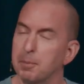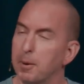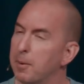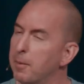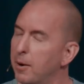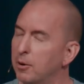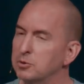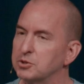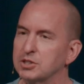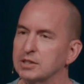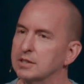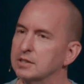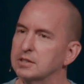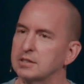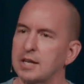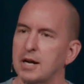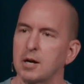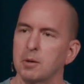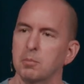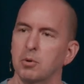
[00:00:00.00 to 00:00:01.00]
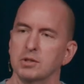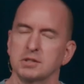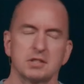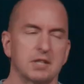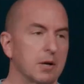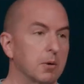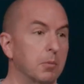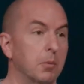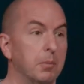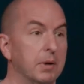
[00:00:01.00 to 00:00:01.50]
promotion. It's terrible. It's
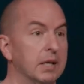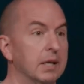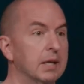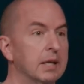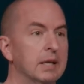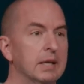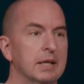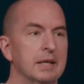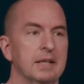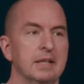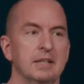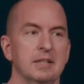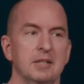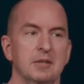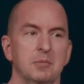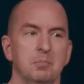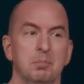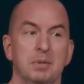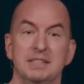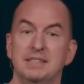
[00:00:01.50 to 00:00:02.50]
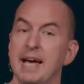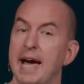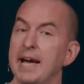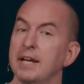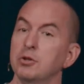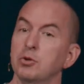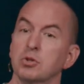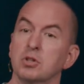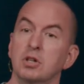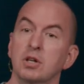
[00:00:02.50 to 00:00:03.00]
terrible. But, but
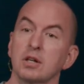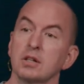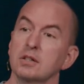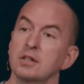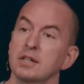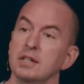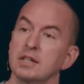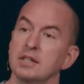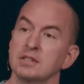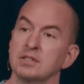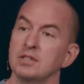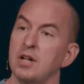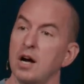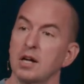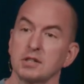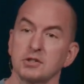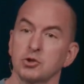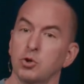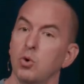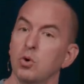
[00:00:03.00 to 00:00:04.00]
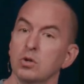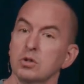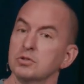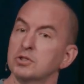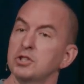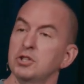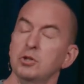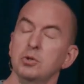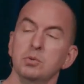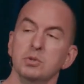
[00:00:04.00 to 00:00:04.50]
Daniel clearly is not as loyal
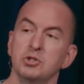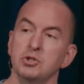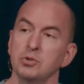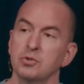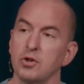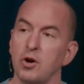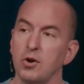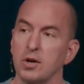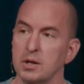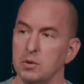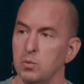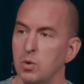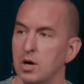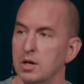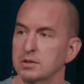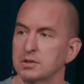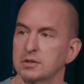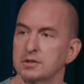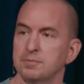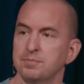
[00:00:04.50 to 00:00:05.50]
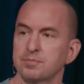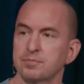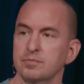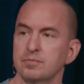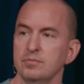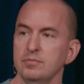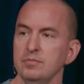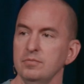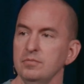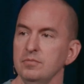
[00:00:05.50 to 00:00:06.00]
to you as you thought he was.
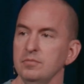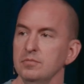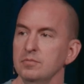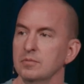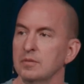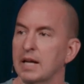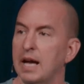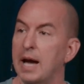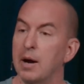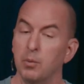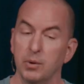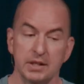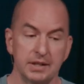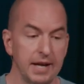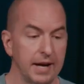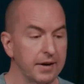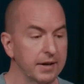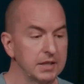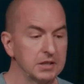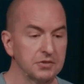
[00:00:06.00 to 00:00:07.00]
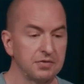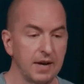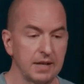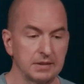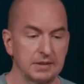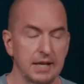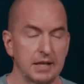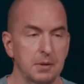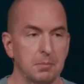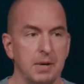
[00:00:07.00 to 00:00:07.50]
And when Darius
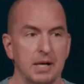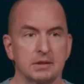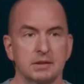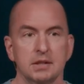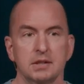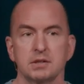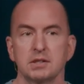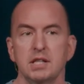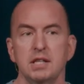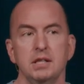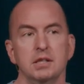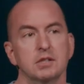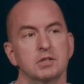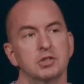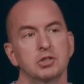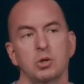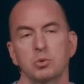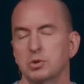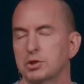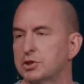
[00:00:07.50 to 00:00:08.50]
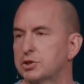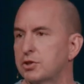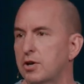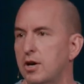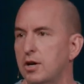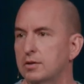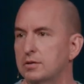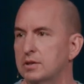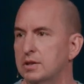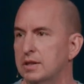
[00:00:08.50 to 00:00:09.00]
finds out about this, he is so
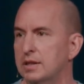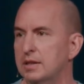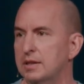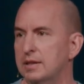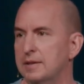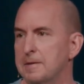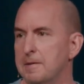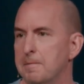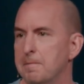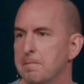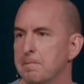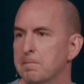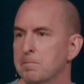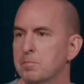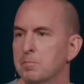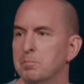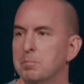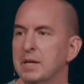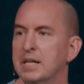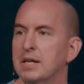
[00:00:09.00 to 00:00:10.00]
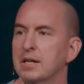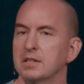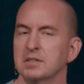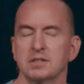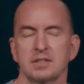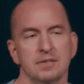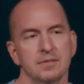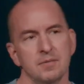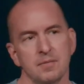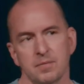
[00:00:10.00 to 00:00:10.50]
distraught
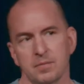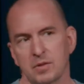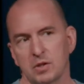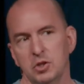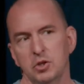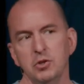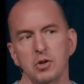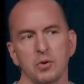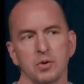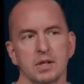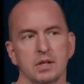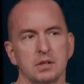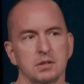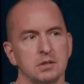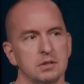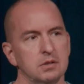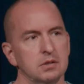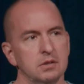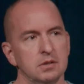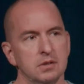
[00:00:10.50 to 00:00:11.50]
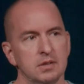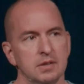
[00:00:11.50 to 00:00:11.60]
because you know this.